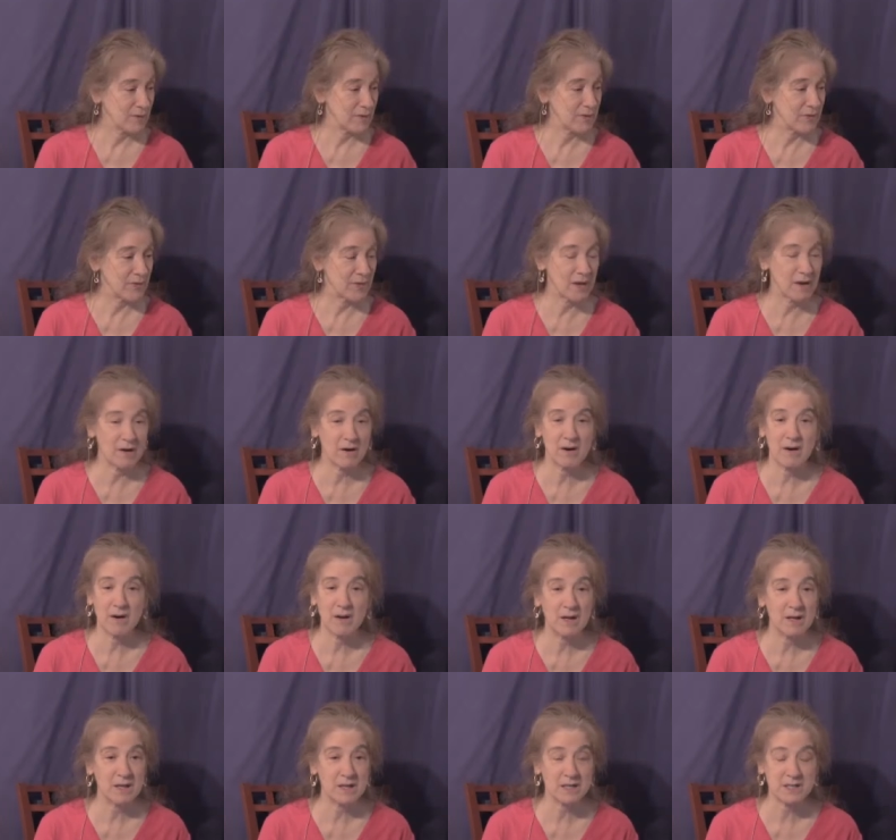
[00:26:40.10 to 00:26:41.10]
They're
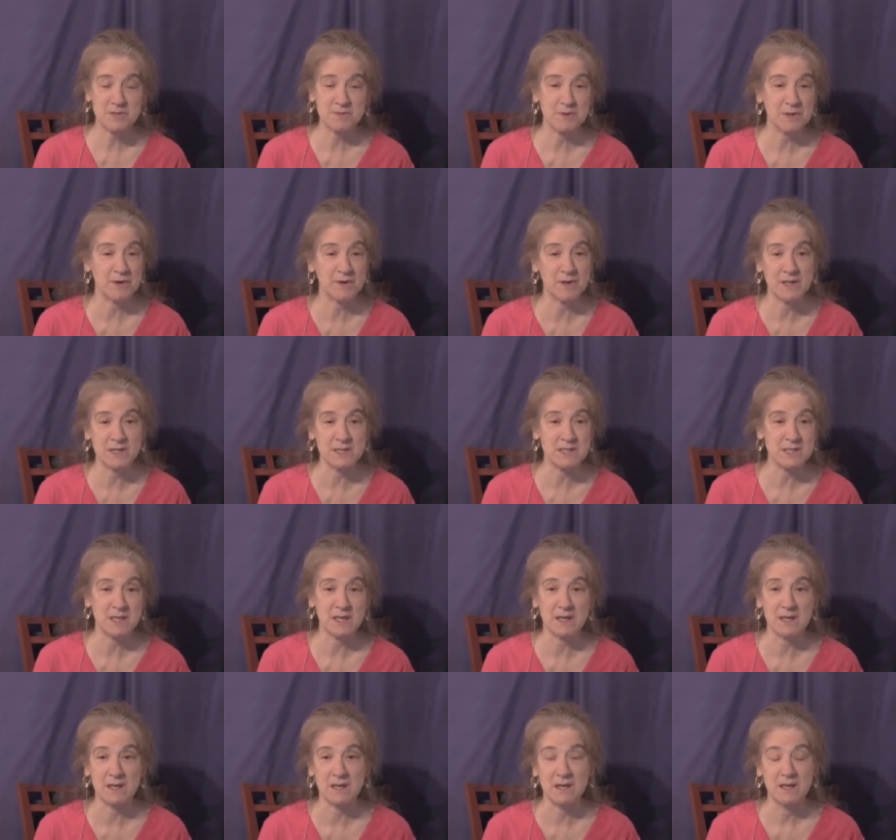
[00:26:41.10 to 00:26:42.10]

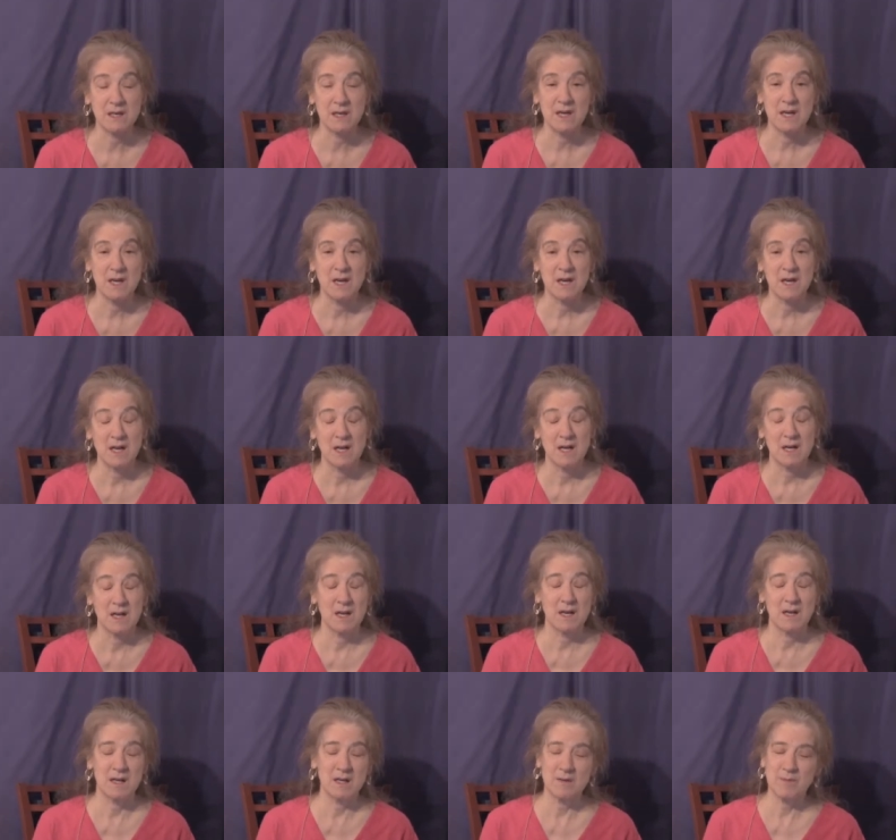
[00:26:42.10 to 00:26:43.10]
experiencing,
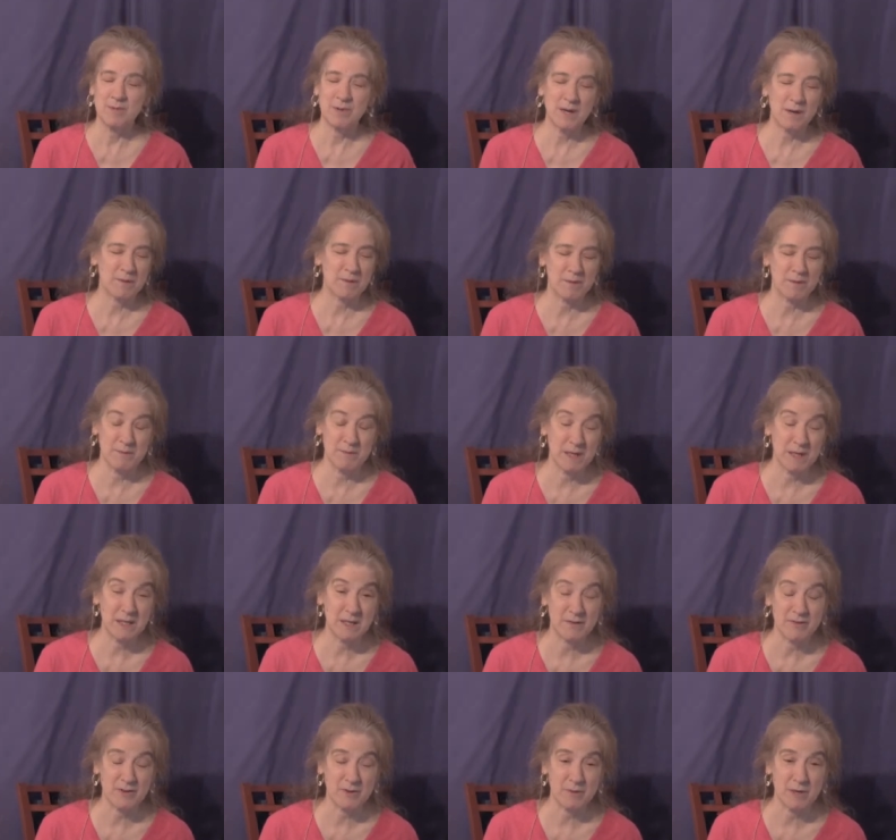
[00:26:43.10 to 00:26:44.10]
probably
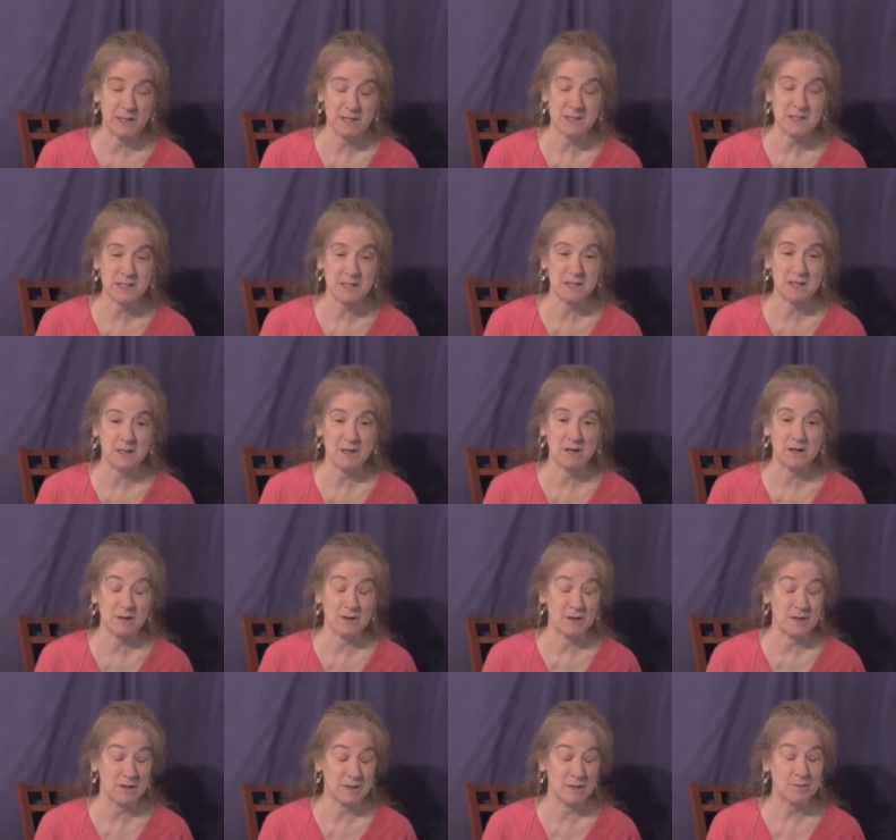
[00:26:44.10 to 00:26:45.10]
many of them, honestly,
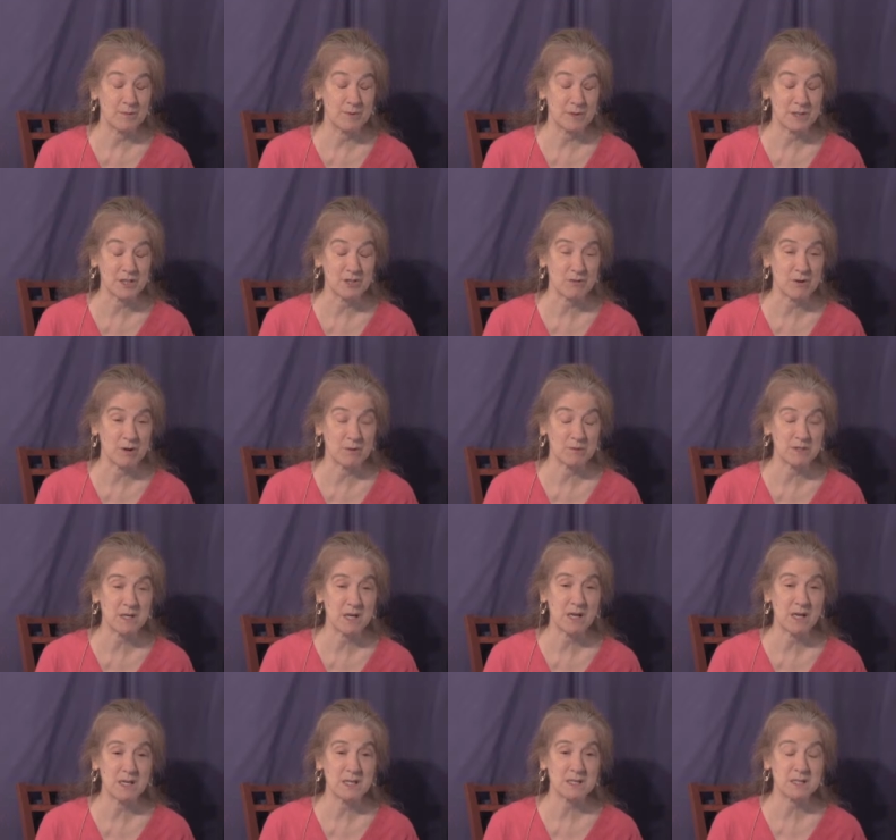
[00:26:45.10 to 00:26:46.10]
are pretty
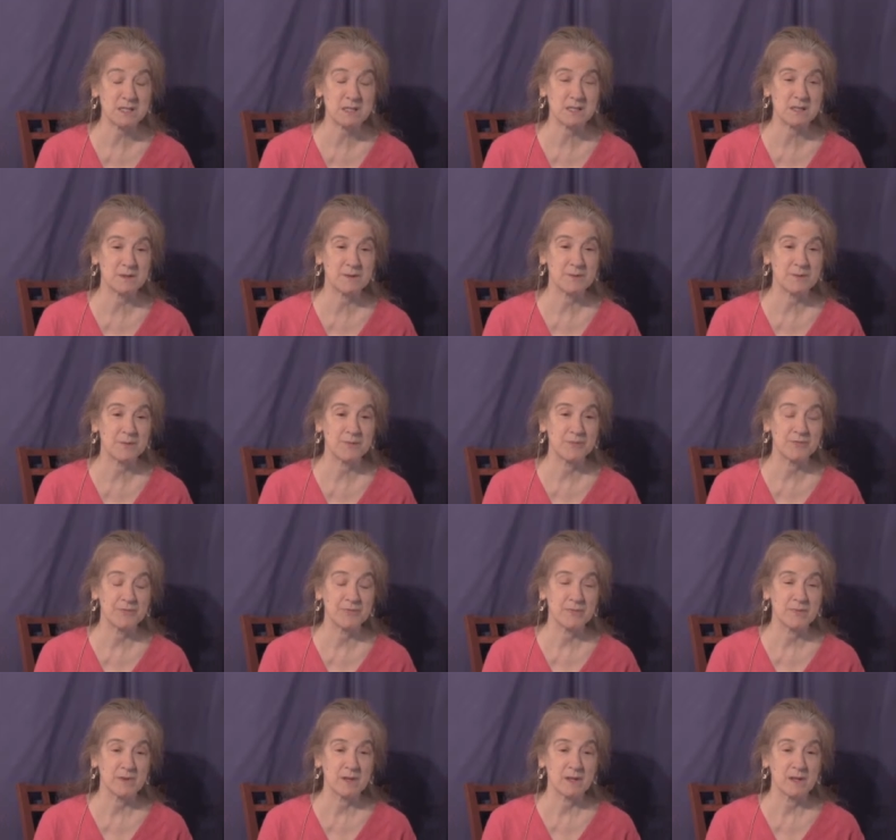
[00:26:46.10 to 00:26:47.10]
traumatized.
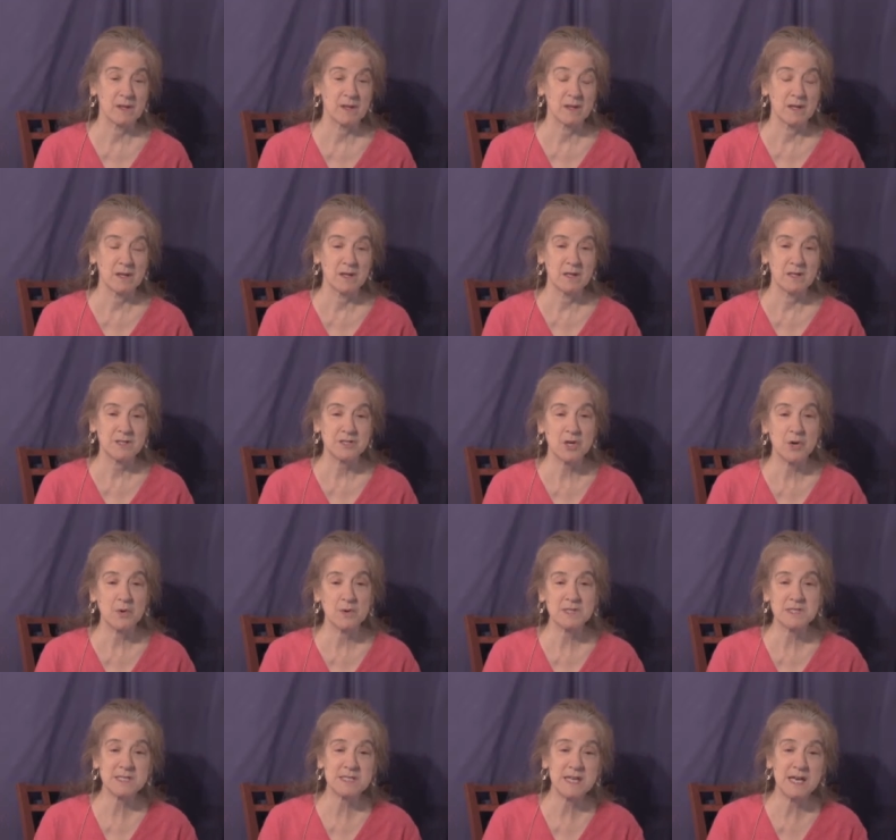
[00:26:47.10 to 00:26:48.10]
So
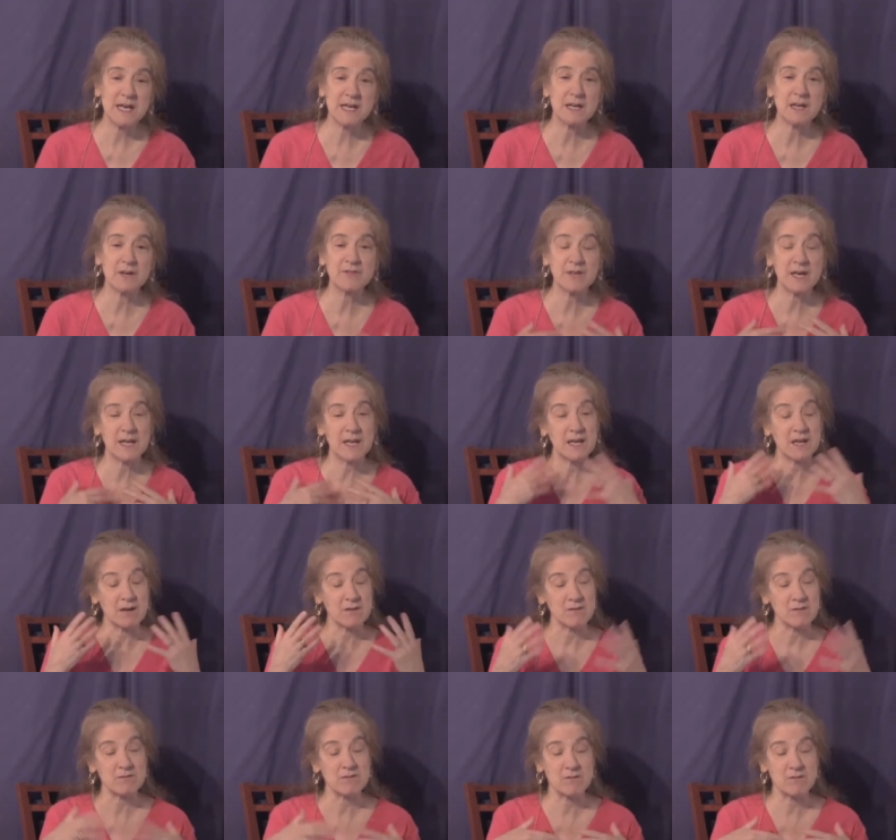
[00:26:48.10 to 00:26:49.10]
instead of
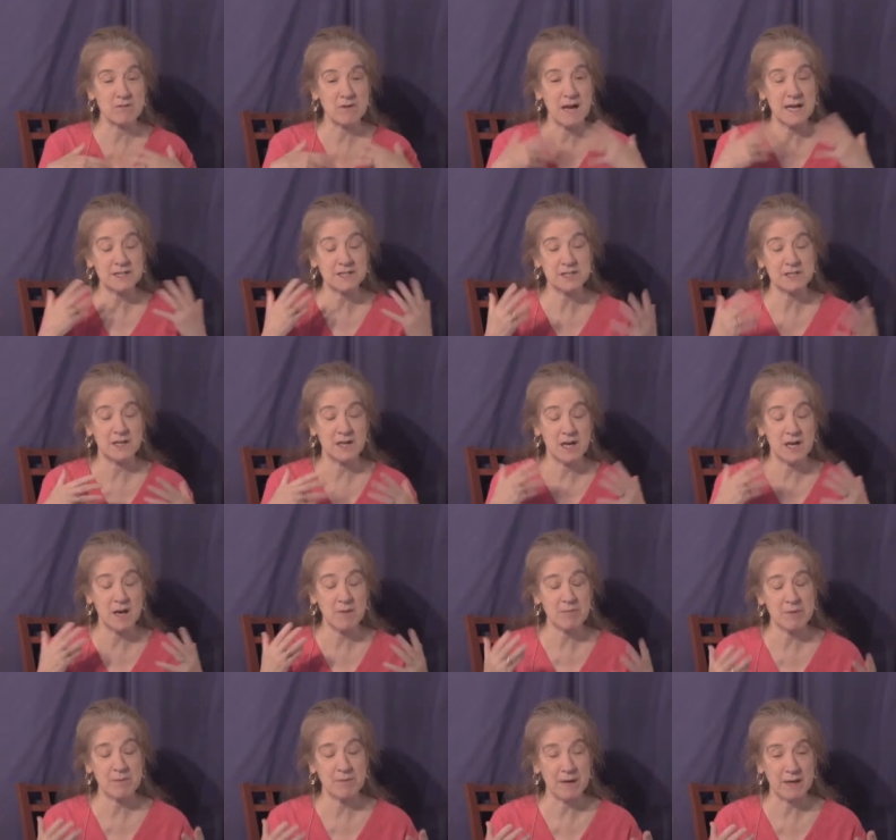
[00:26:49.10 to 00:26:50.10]
getting ratcheted
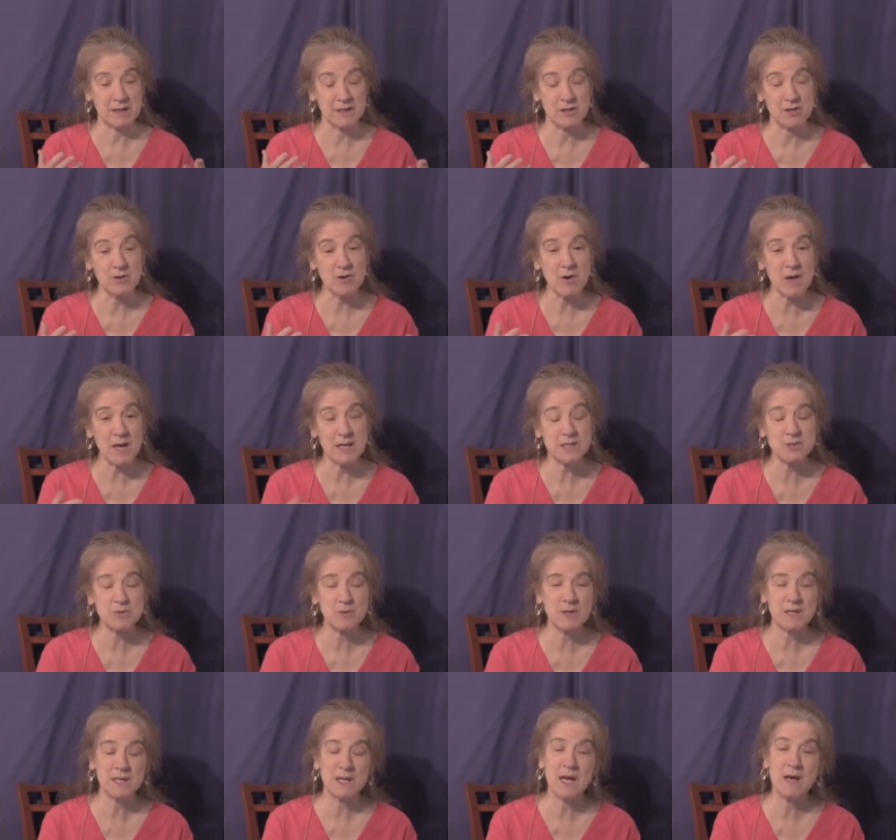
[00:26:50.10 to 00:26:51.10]
up about annoyance,
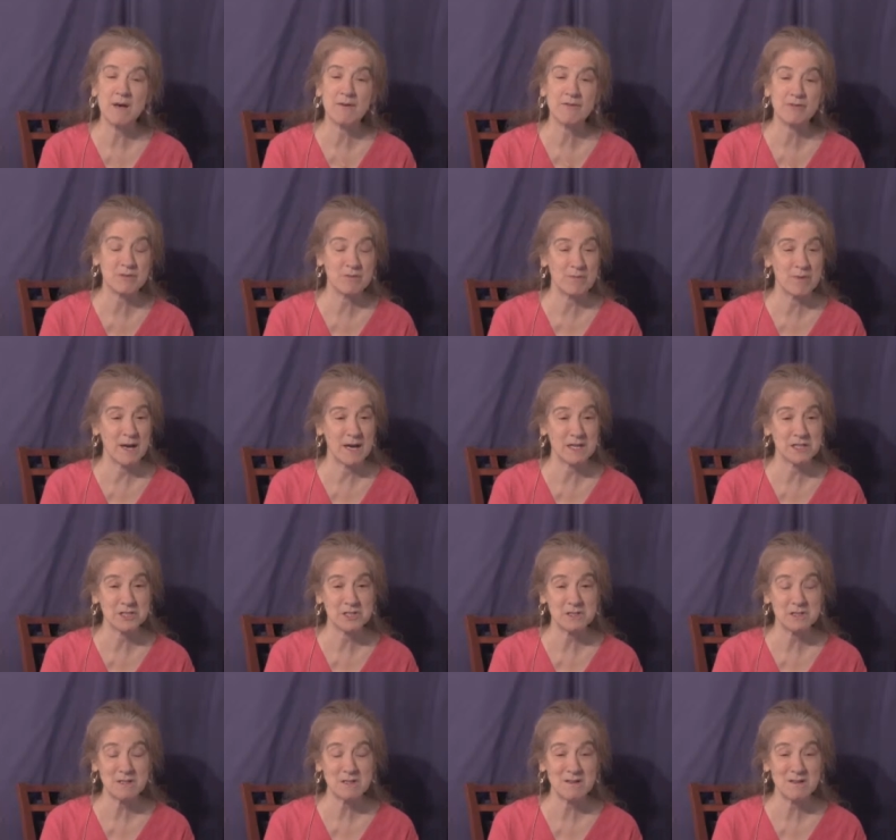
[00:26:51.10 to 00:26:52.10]
we can have
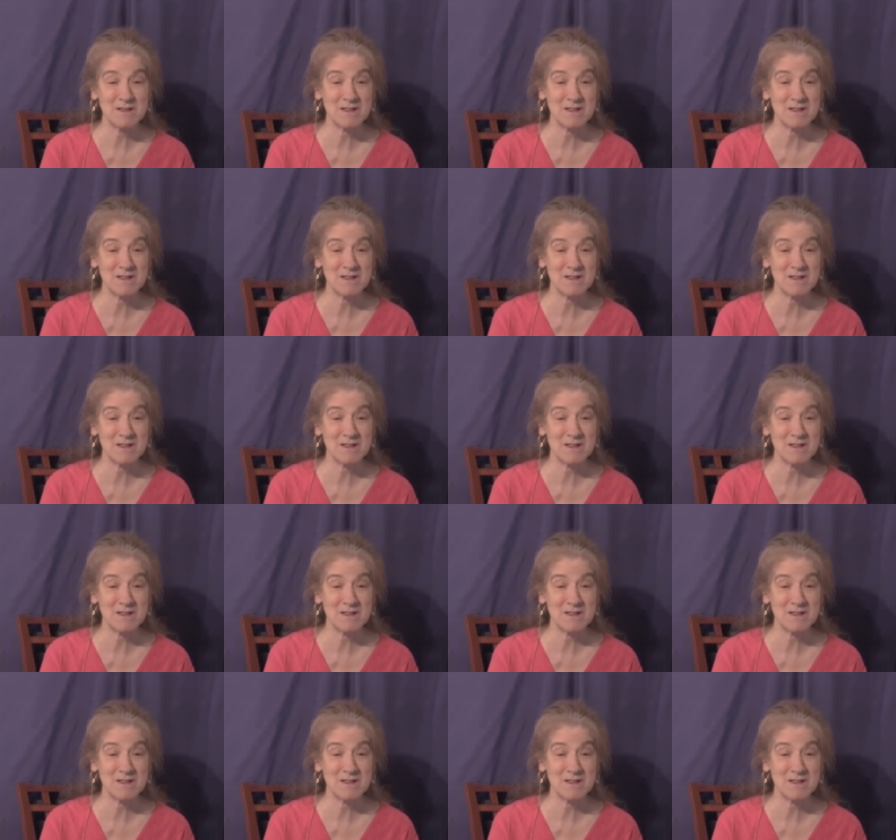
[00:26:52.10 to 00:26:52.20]
compassion.